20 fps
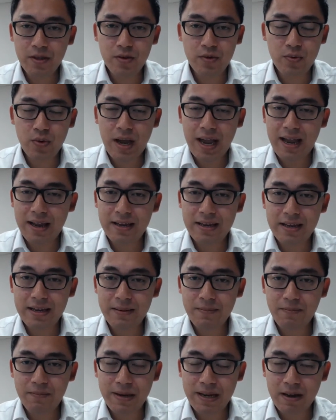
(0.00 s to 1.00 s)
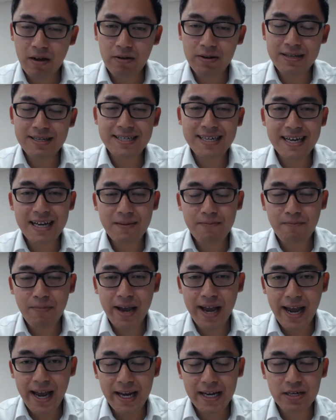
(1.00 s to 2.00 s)
you being on the second
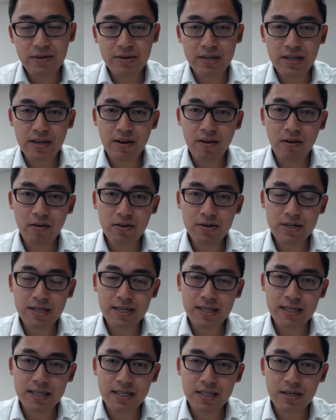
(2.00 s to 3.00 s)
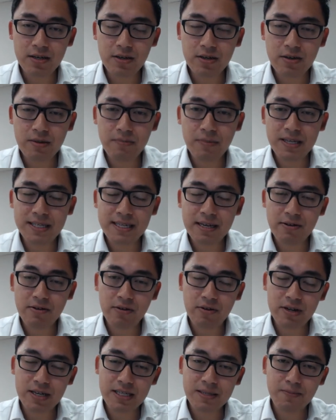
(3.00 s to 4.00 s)
page when you launch is going to miss out
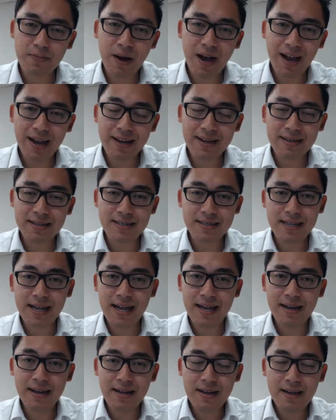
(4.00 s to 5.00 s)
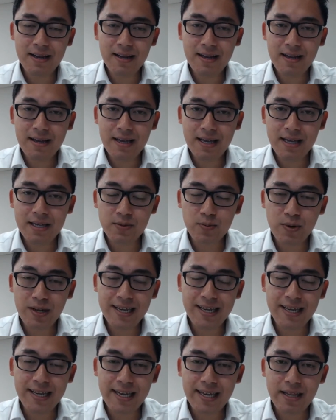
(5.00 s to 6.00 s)
on all these buyers that is
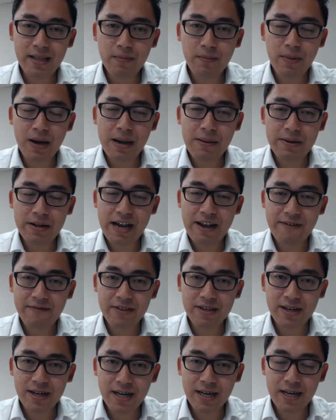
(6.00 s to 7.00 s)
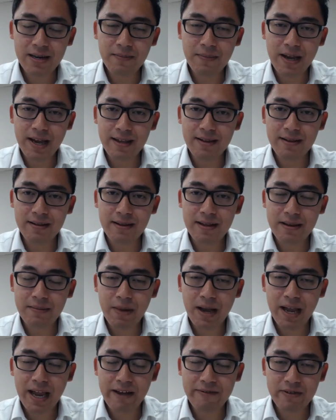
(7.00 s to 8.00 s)
really keen to buy but don't have time, and they
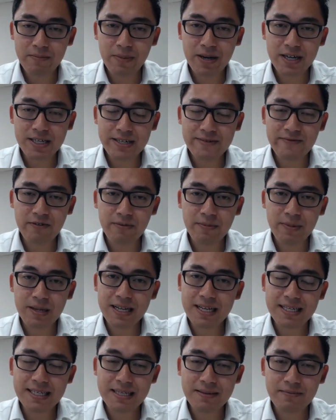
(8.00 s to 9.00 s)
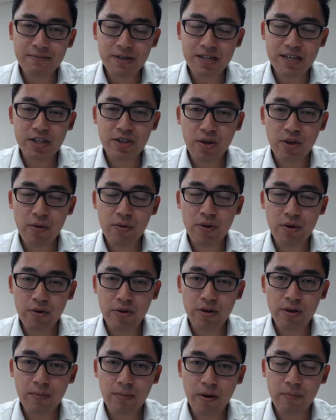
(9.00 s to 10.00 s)
might have the budget for it, but they simply don't know
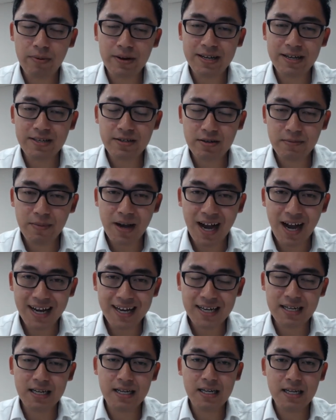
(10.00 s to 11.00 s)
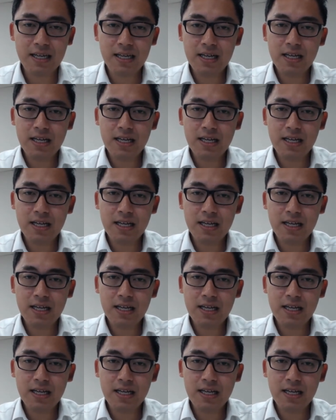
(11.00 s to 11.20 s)
your property is on the market.